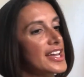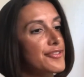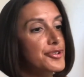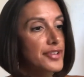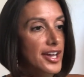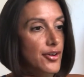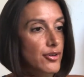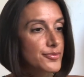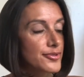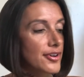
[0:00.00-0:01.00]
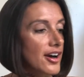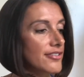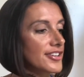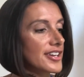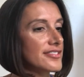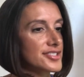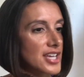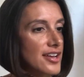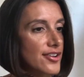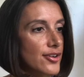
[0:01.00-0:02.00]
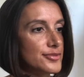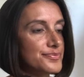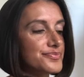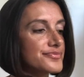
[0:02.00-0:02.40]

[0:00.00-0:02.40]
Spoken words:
If you like cold brew coffee, side note,